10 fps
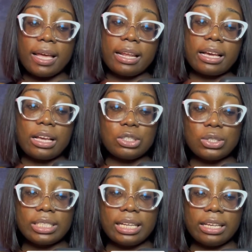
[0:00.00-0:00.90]
and I can
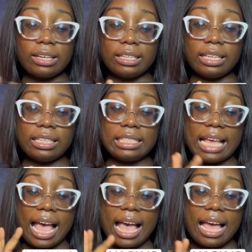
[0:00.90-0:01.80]
just click on it,
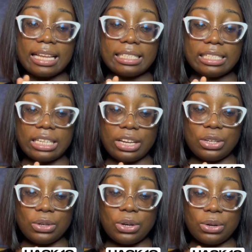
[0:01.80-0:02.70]
and there
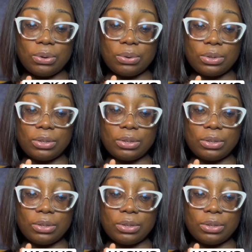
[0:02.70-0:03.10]
you go.